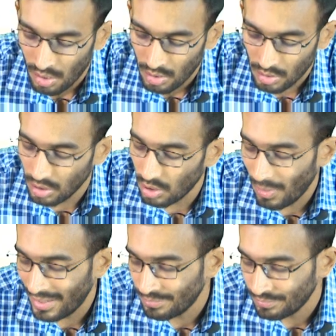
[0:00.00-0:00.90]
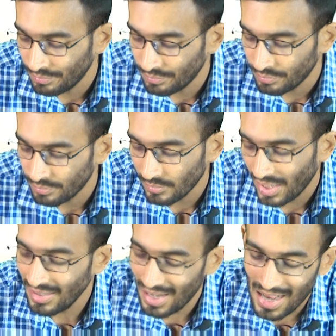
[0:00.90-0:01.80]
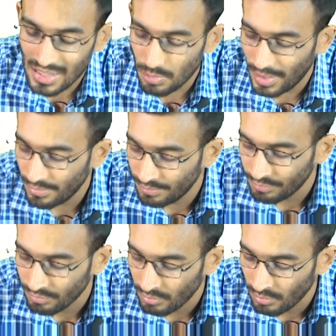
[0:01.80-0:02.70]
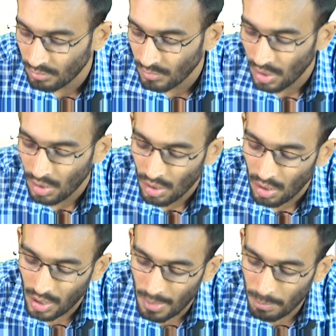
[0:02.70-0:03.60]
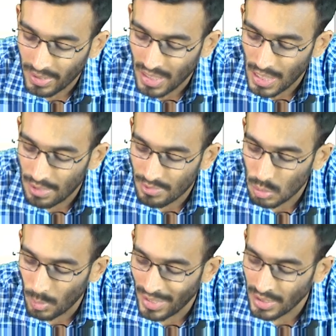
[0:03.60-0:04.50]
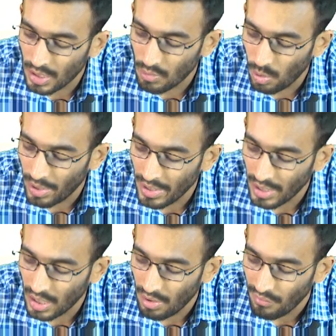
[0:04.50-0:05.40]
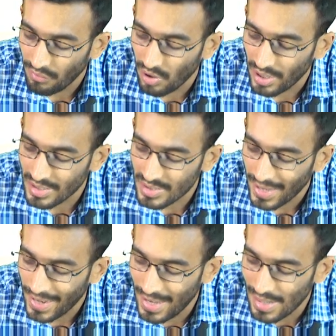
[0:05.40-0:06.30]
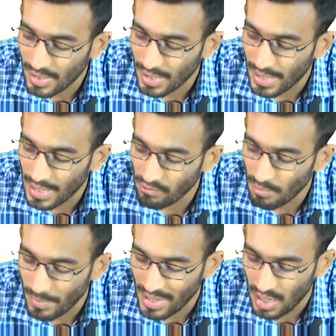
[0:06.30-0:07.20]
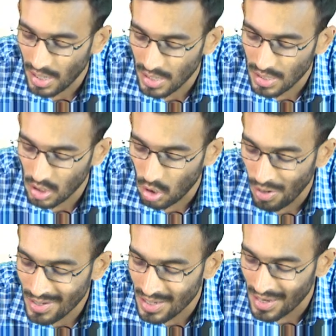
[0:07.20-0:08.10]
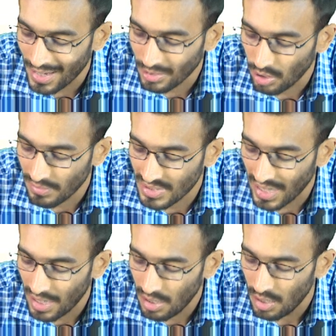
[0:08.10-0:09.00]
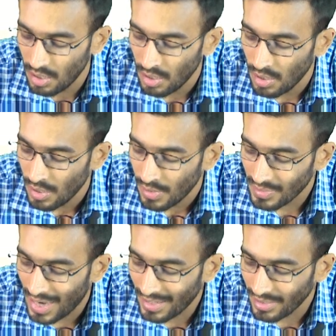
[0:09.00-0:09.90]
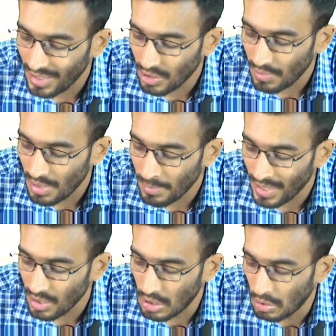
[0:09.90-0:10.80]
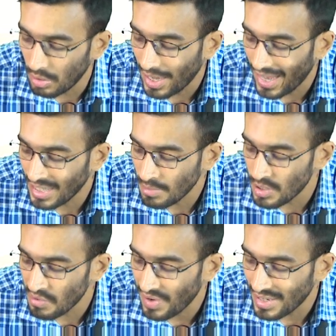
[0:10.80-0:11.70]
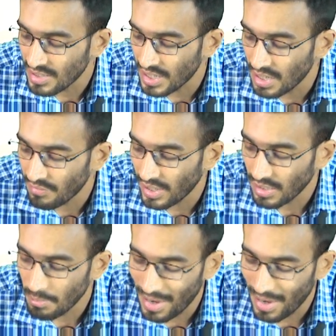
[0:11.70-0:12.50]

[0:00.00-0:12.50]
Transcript: Third one and the last one, company gives 1 year warranty for its healthcare equipment under the contract of sale that it will make good any manufacturing defect by